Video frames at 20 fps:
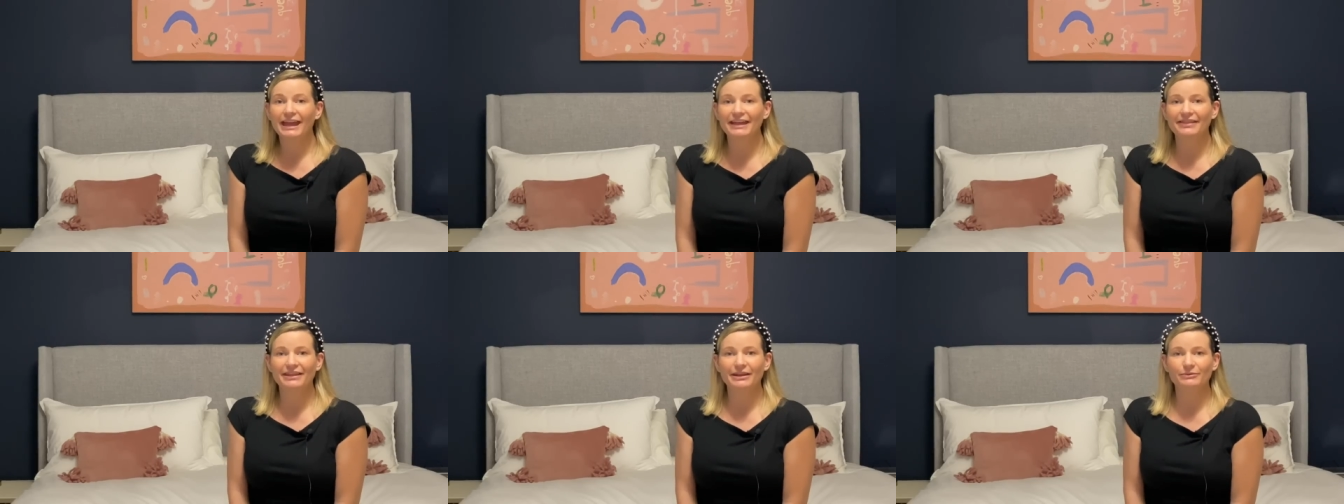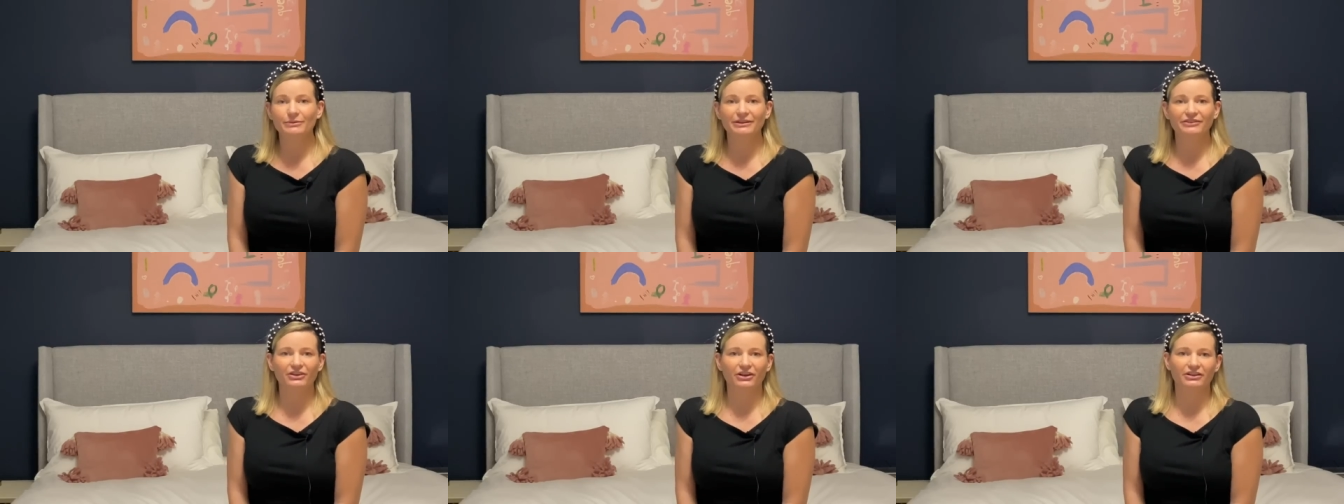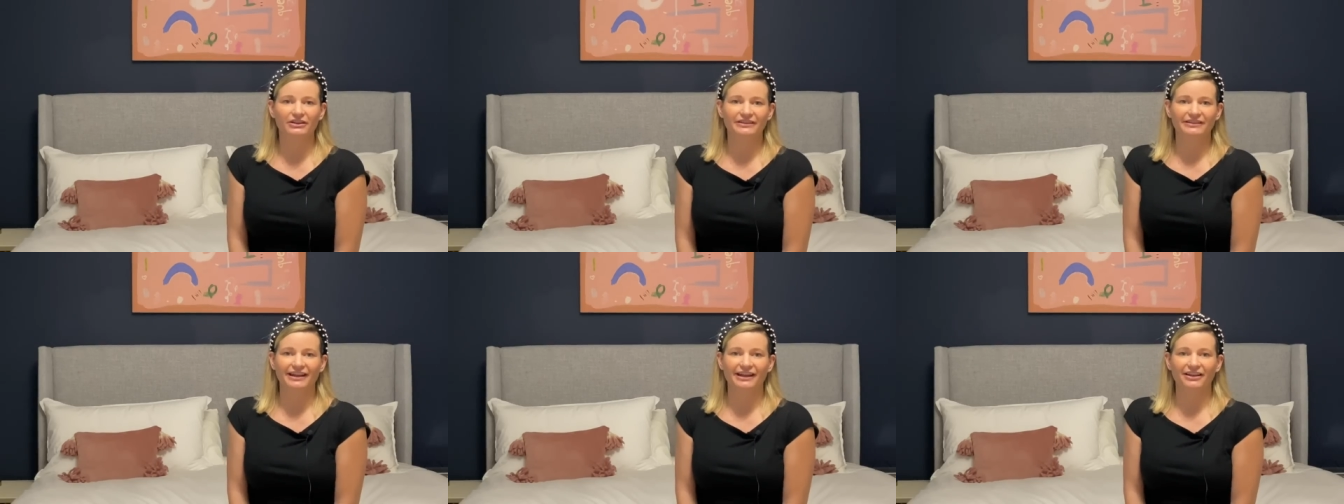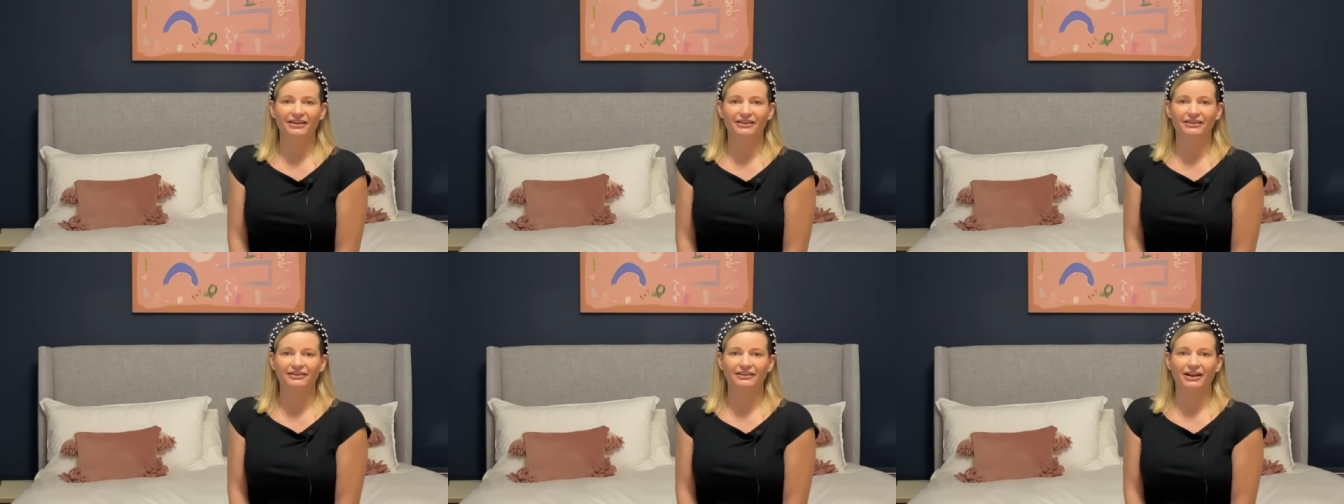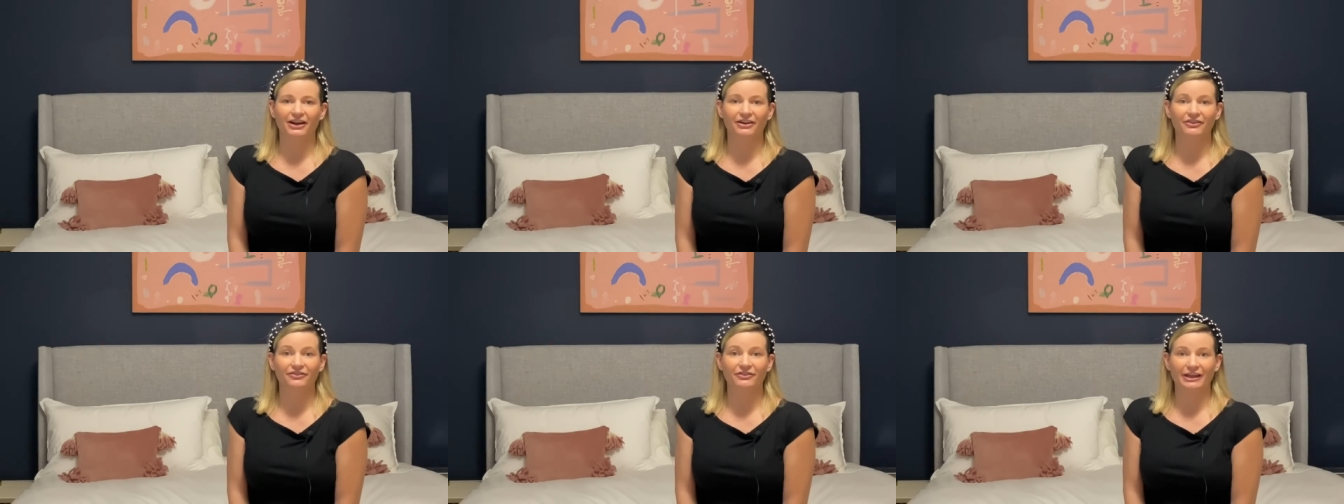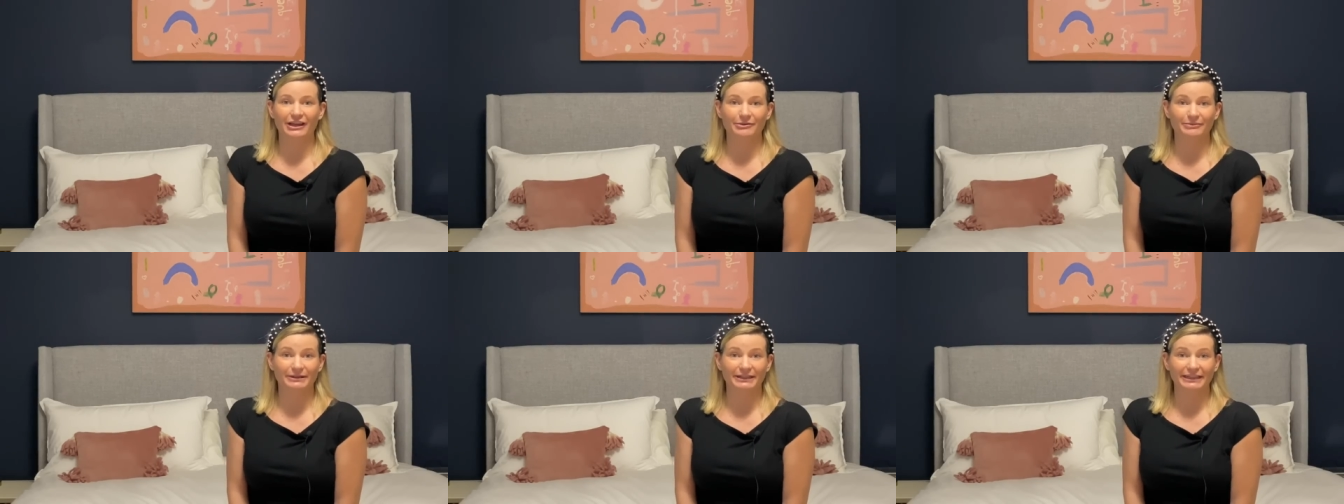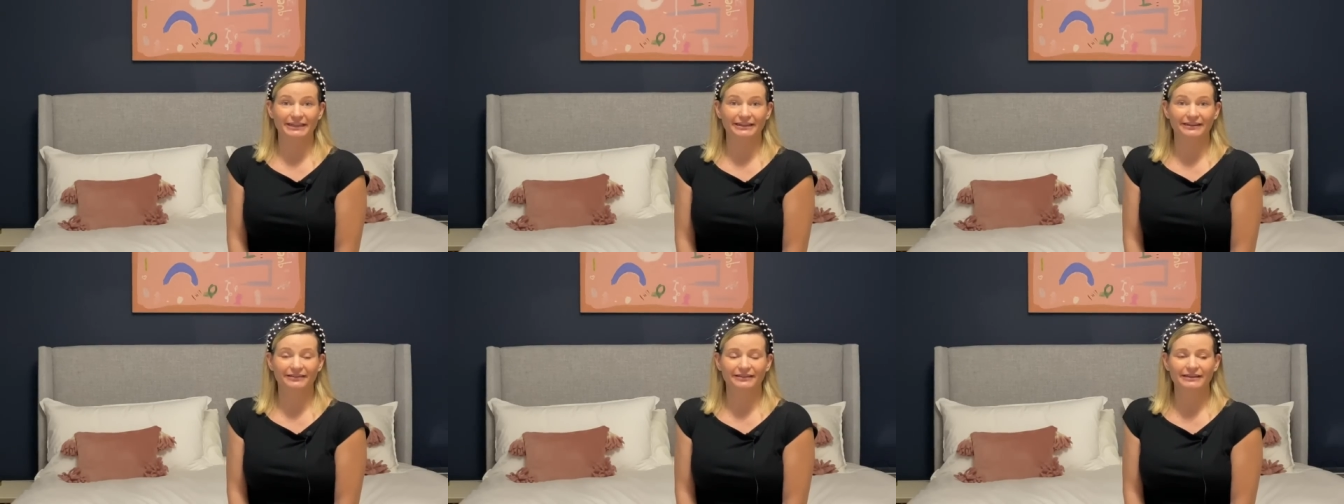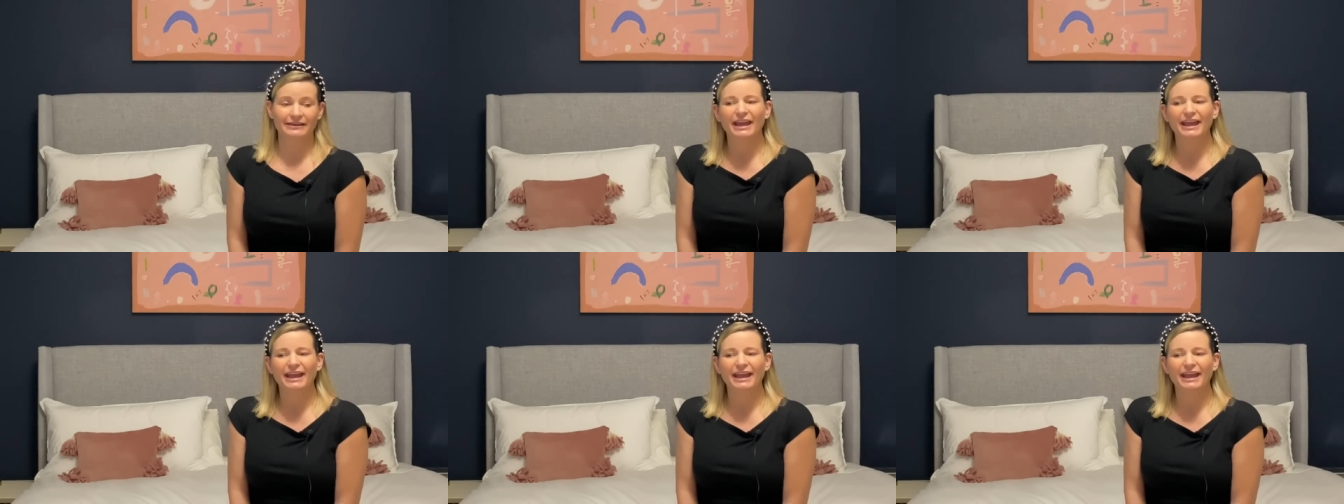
And then we started to tell our families.